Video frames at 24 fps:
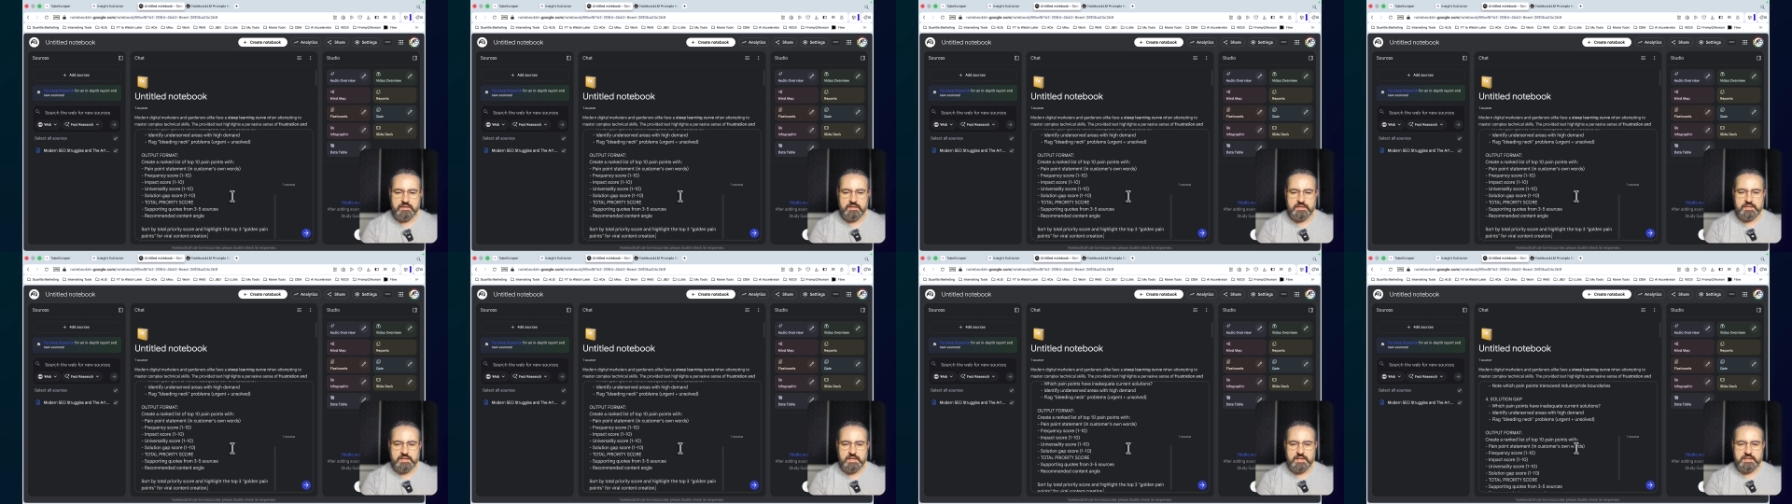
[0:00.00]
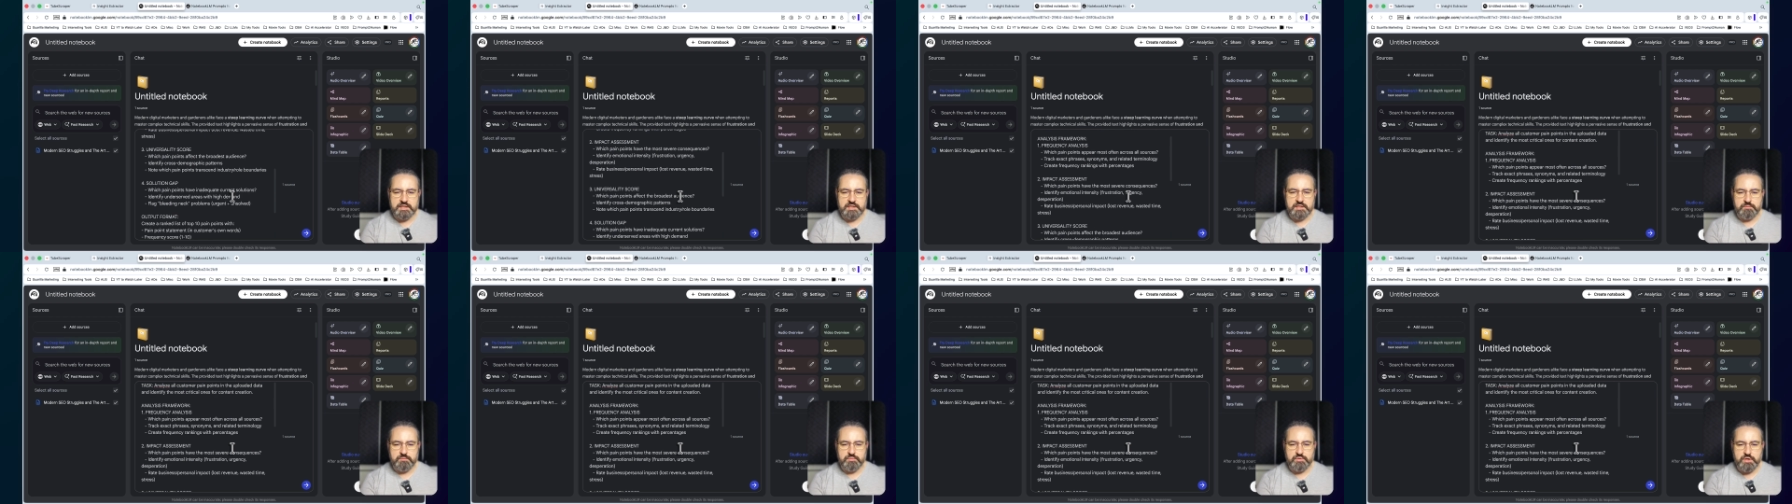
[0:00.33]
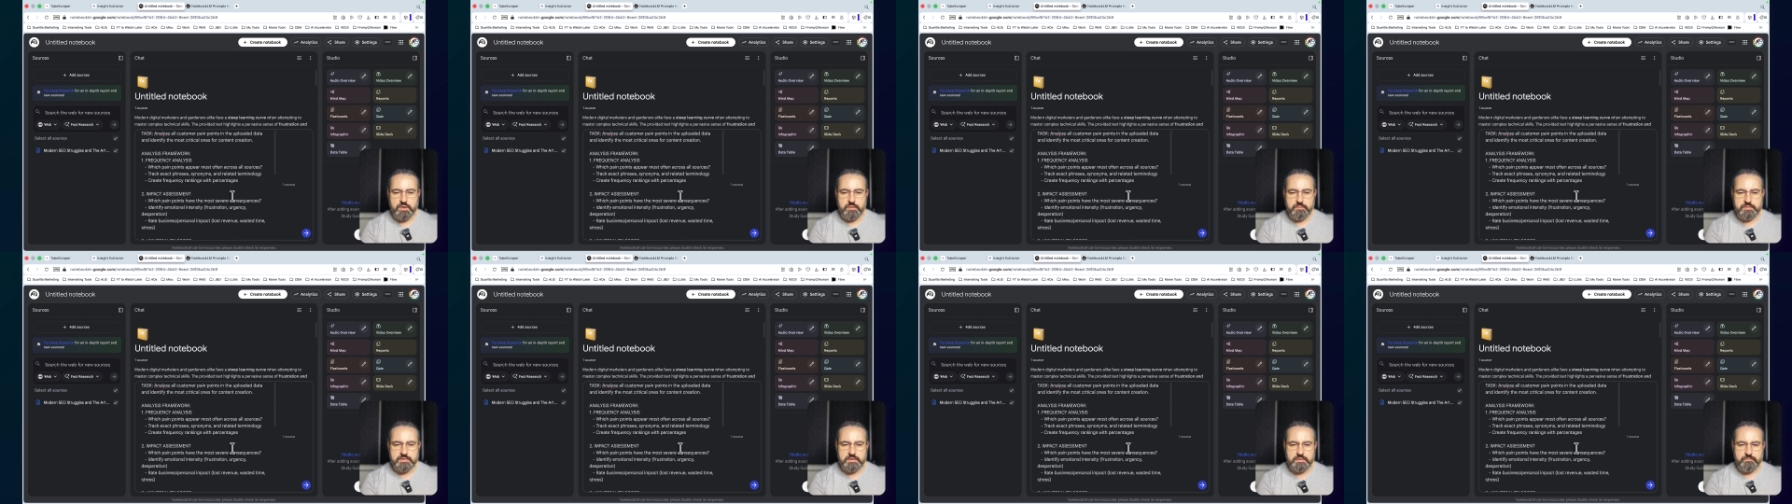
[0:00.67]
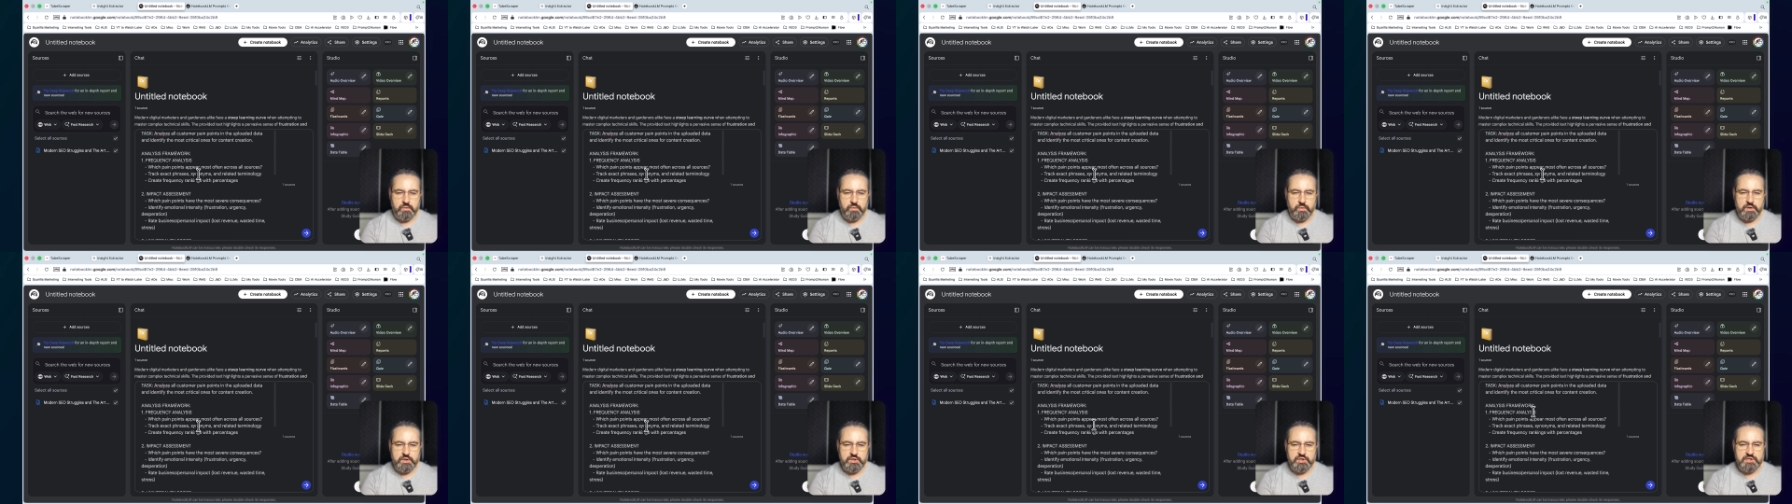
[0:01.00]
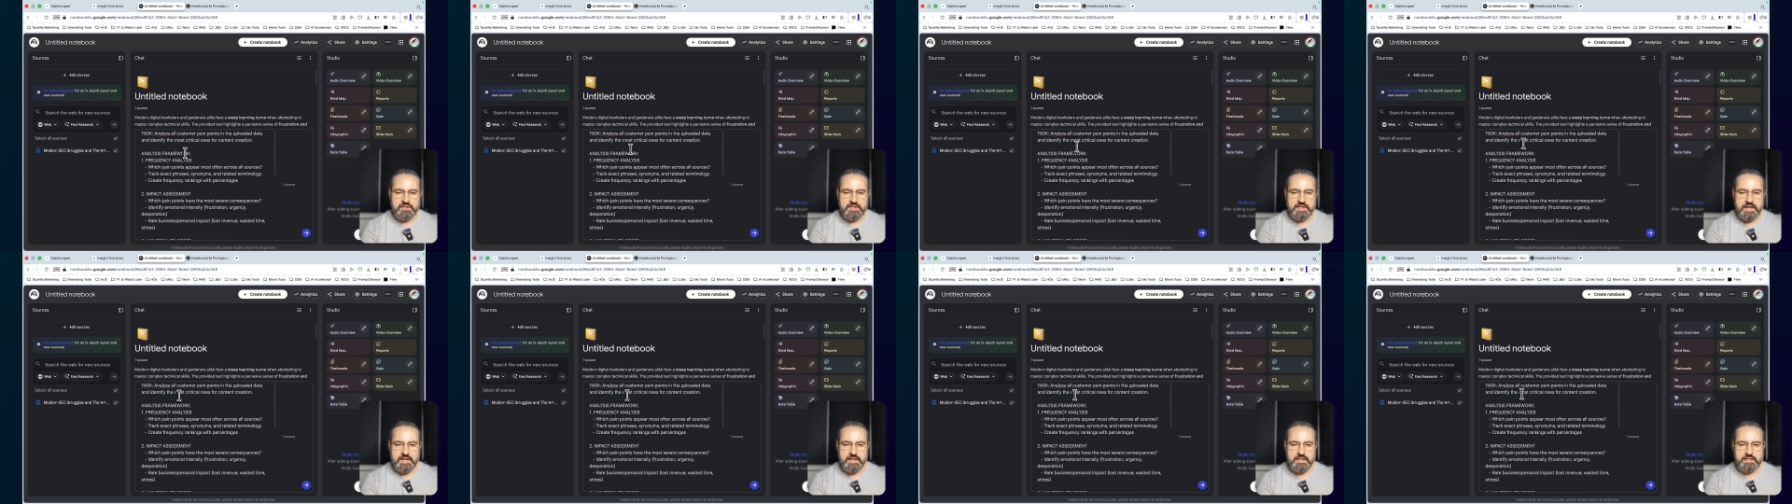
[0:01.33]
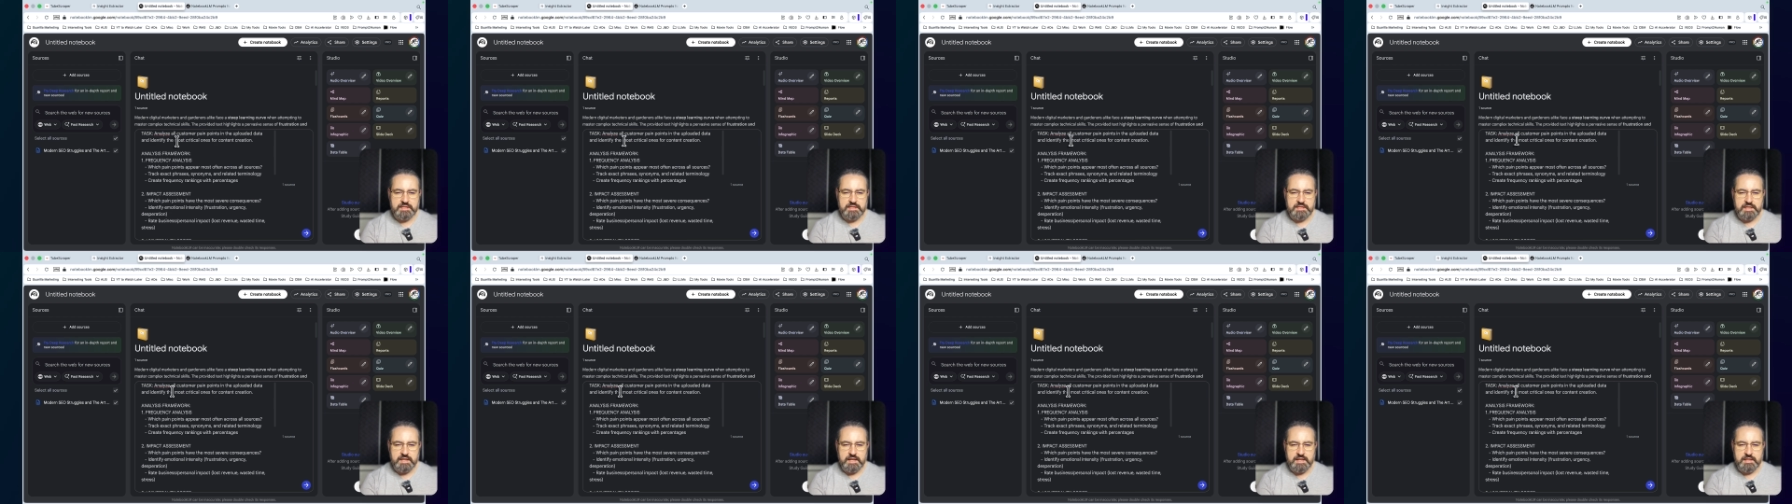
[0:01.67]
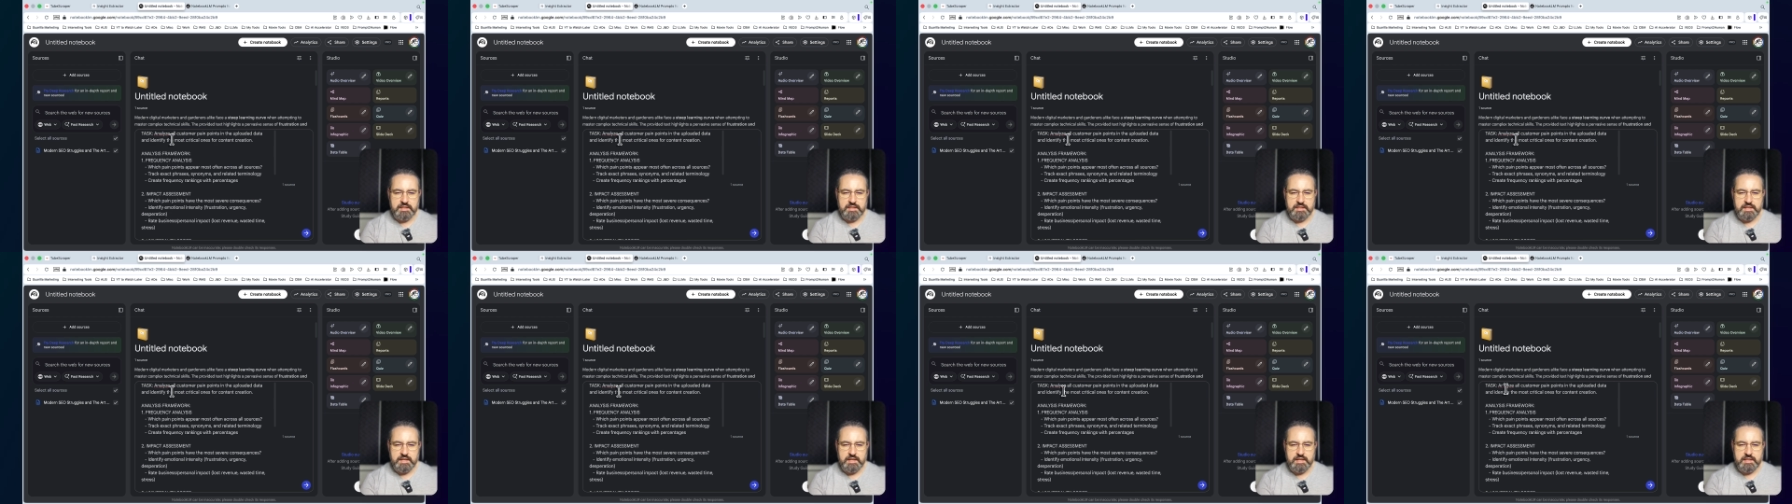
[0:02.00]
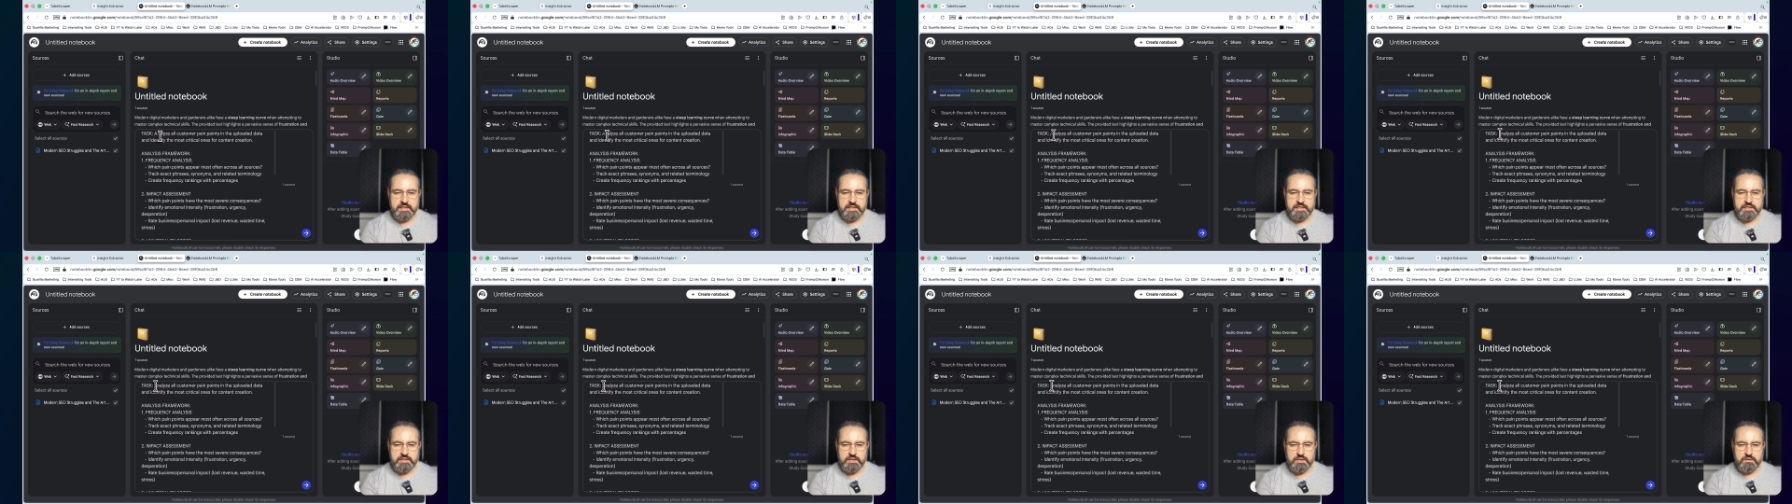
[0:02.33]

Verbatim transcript: this custom prompt, which says analyze